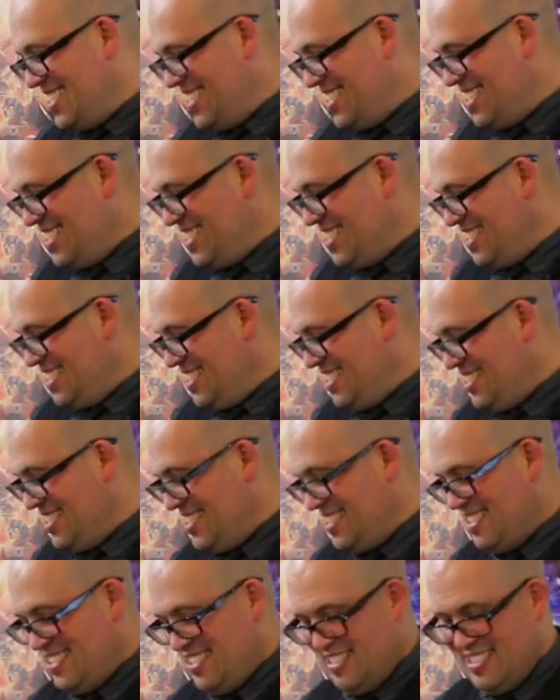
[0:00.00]

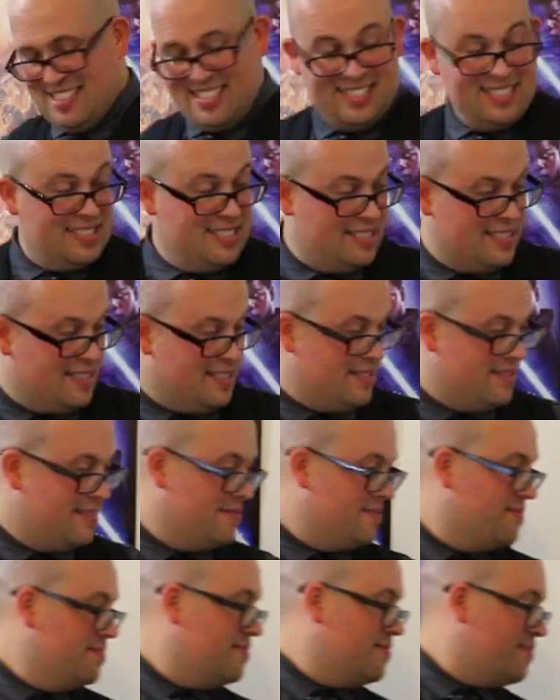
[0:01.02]

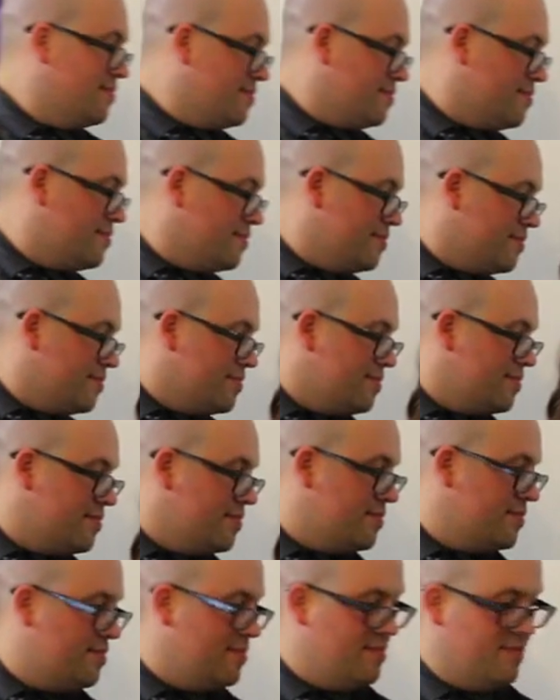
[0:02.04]

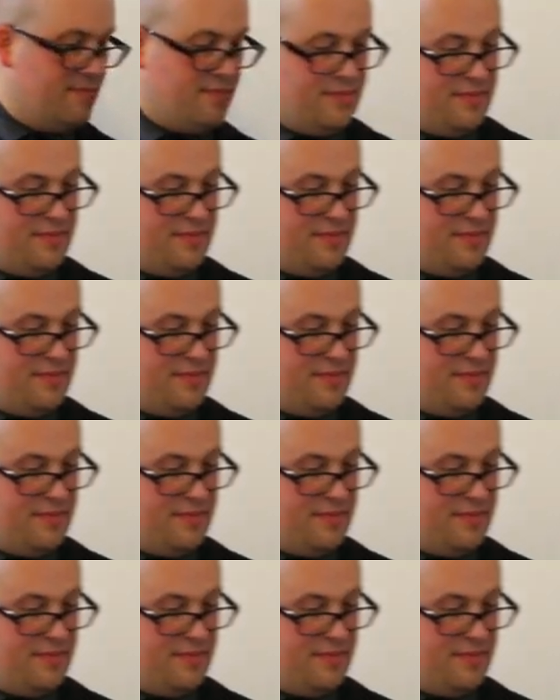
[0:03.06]
(not speaking)